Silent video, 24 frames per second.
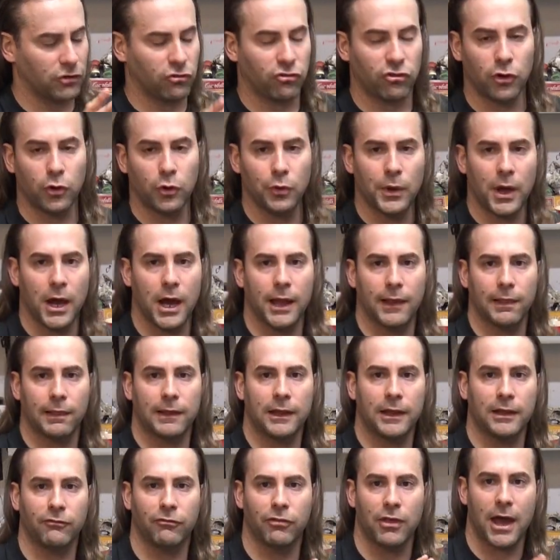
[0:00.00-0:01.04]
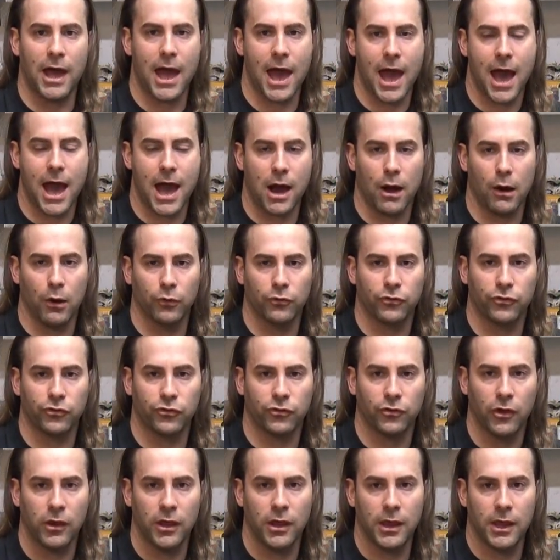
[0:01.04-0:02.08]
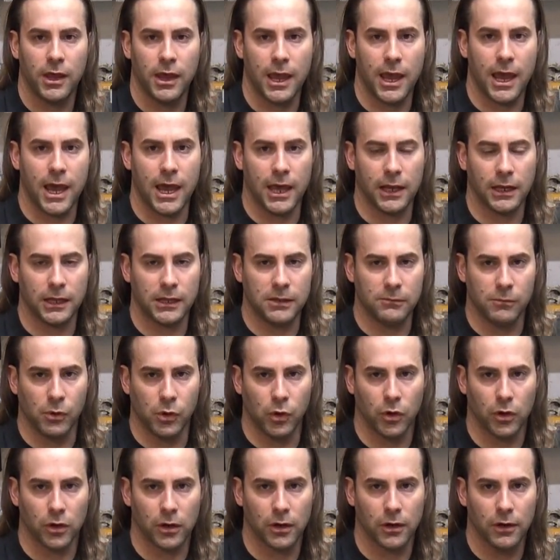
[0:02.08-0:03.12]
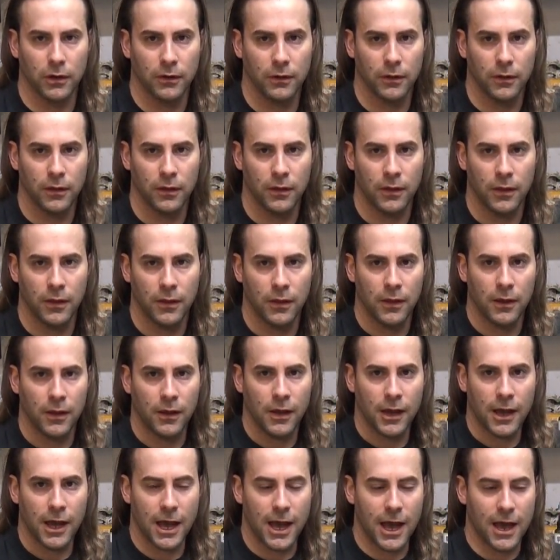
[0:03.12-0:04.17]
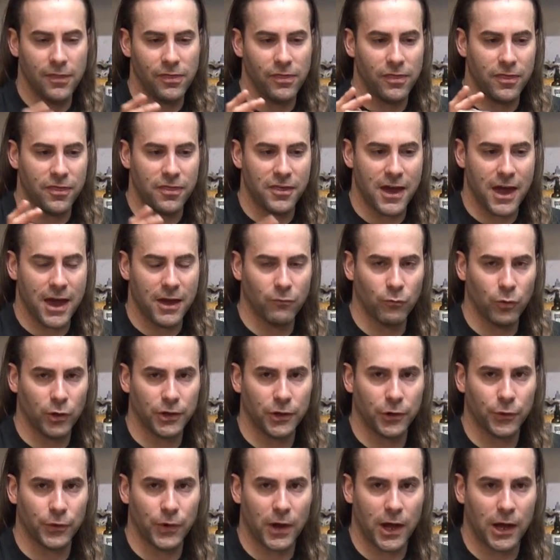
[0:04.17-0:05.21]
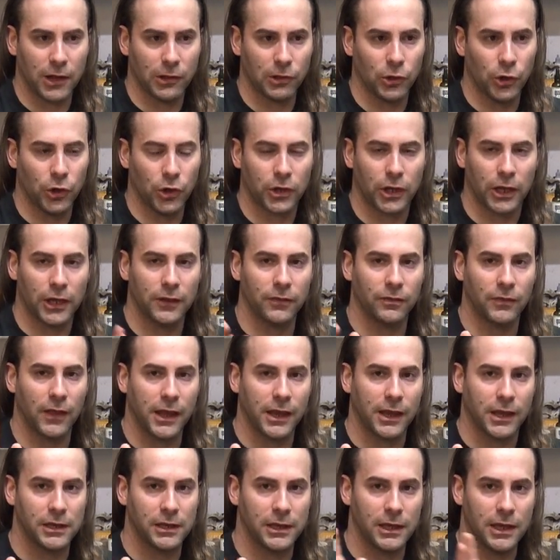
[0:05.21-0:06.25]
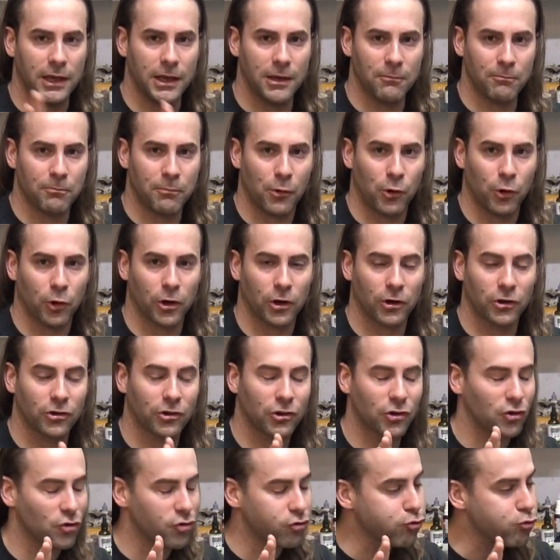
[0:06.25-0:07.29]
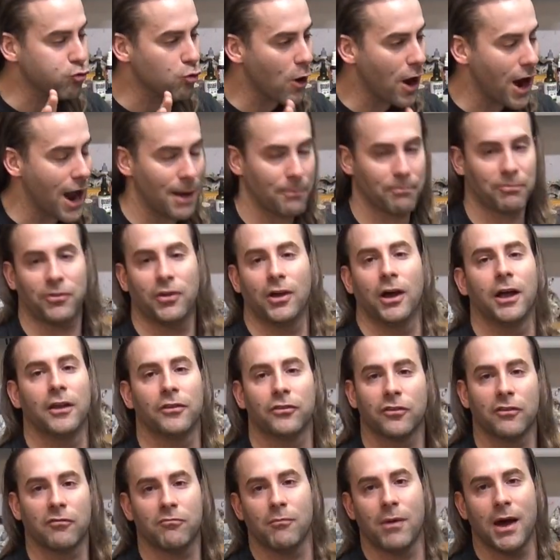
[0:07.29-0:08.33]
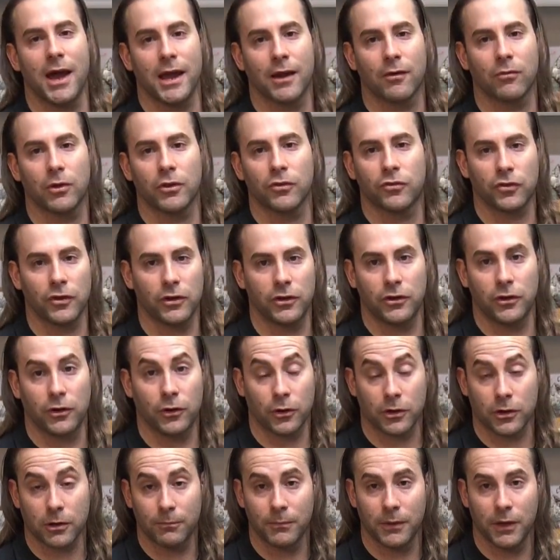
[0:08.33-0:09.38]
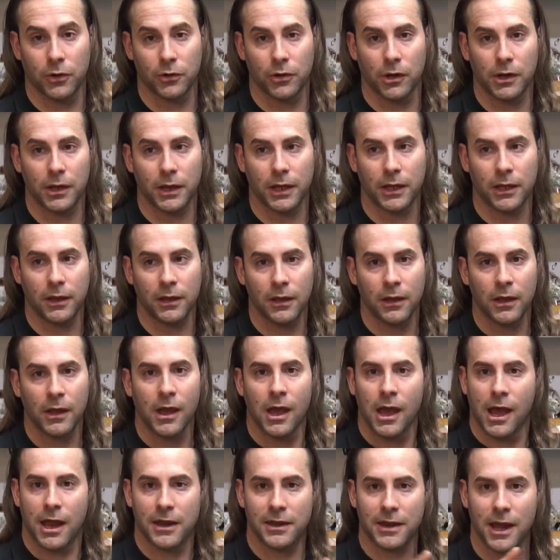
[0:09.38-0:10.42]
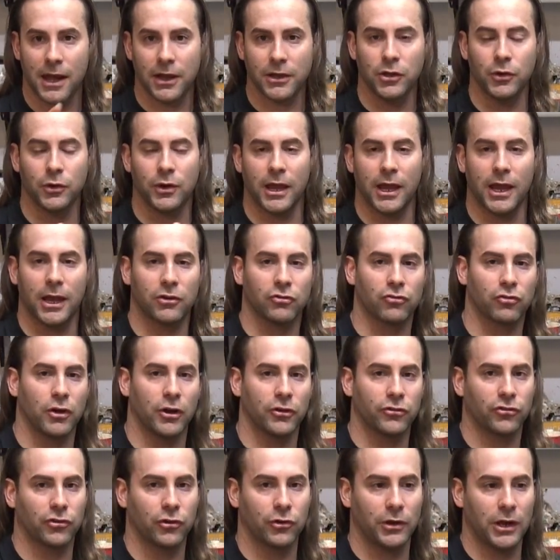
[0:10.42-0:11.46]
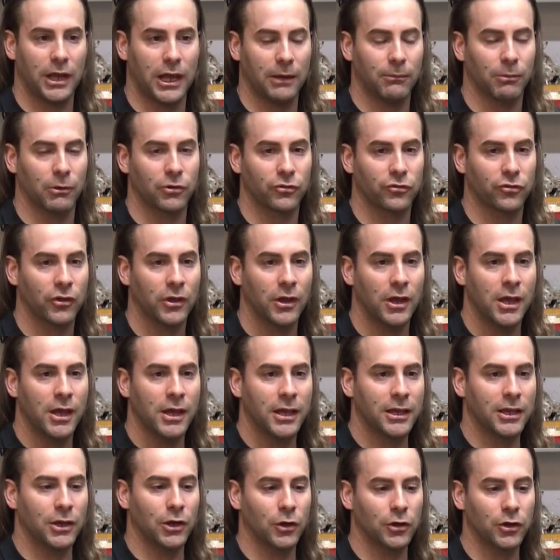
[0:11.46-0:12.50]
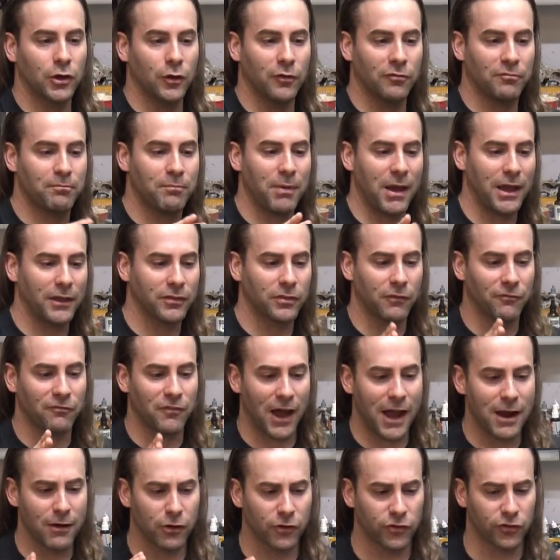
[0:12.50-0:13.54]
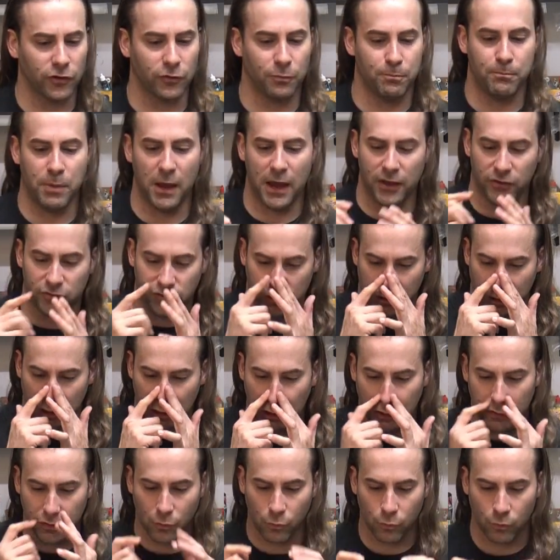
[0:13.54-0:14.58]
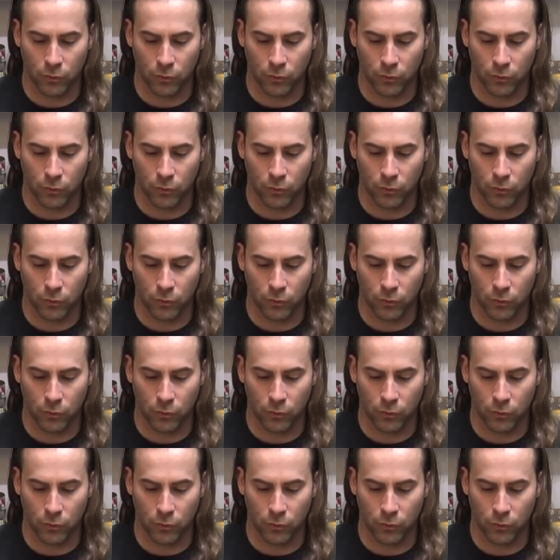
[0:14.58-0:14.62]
do not leave the house anymore. And then when you're not looking, they can import crap tons of migrants into your community, and now you can't trust your neighbors. The virus has basically